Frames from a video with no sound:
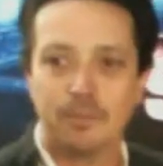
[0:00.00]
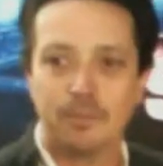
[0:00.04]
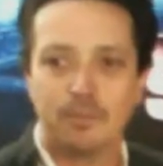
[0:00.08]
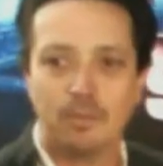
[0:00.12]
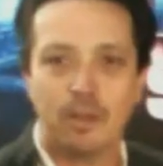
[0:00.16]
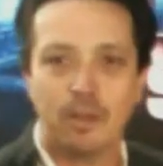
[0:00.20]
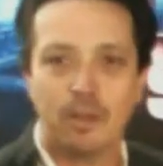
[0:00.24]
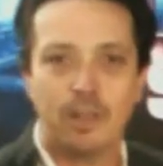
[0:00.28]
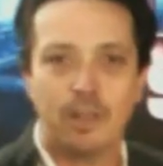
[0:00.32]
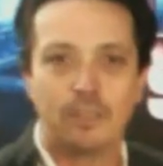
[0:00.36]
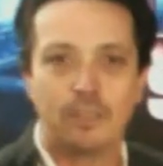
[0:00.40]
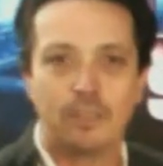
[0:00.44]

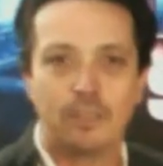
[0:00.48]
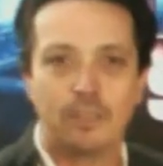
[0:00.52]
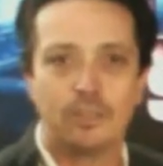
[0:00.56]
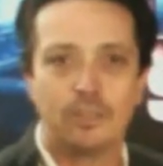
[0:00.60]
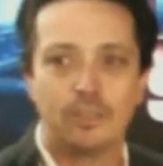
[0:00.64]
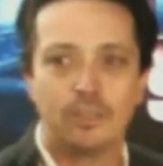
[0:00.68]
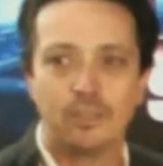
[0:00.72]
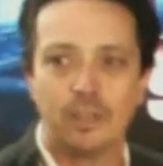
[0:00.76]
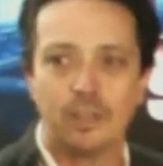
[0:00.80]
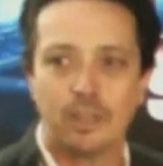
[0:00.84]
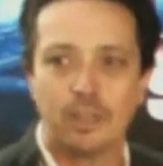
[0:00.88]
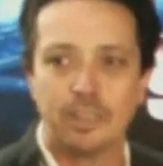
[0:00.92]
why did you
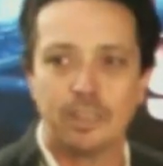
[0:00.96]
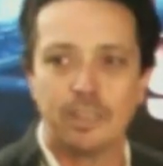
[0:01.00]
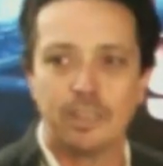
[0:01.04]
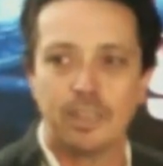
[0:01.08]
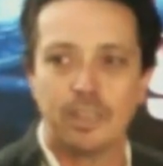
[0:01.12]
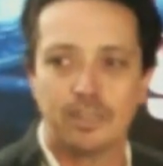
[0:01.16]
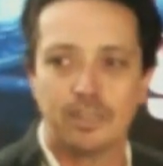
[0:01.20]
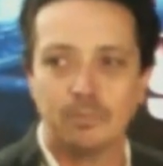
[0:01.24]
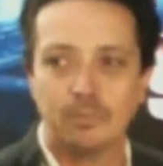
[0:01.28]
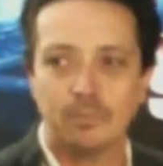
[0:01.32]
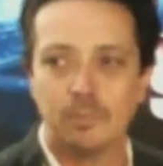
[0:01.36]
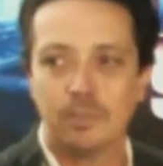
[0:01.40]
decide to
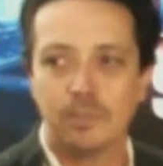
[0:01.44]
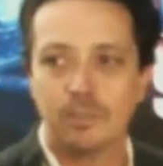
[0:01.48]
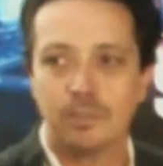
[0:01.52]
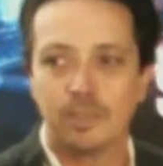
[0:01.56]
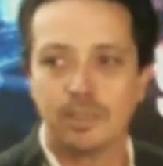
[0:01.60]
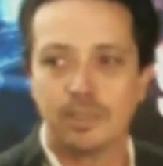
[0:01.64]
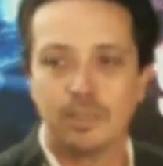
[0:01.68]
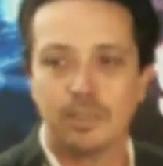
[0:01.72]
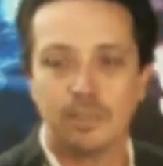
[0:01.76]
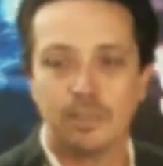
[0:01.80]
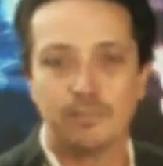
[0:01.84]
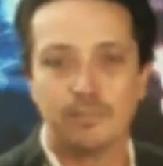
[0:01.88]
get into
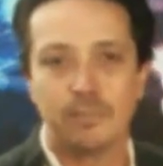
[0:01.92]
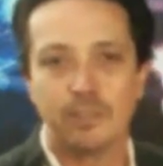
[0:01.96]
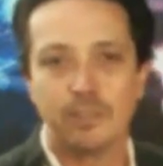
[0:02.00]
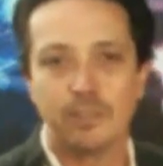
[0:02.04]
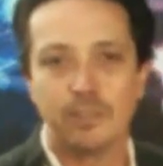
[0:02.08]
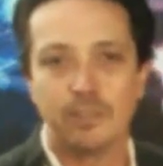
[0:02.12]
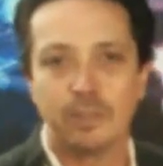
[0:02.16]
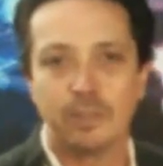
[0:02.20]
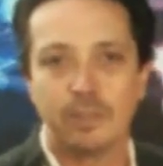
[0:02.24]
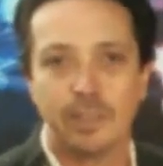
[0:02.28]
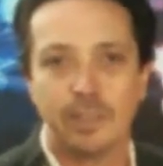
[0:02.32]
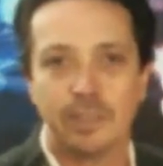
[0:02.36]
music in the
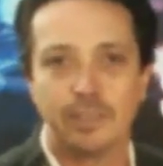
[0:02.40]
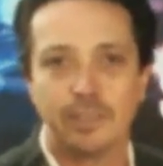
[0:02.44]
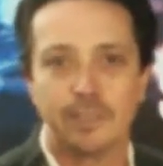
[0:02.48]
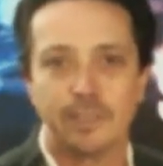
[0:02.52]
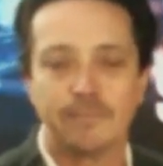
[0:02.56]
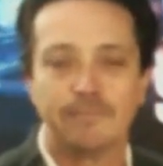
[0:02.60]
first place?